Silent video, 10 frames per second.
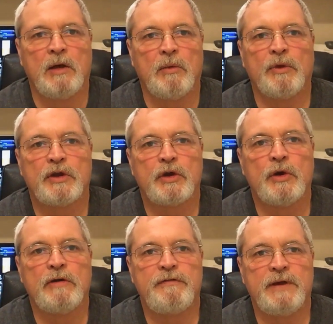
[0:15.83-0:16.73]
With
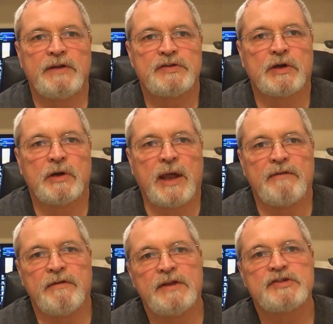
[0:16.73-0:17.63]
current events and
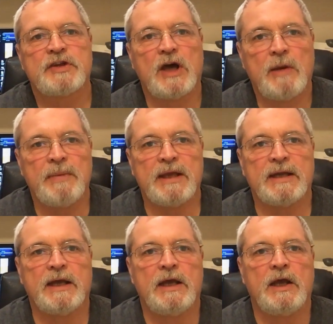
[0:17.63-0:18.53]
events coming,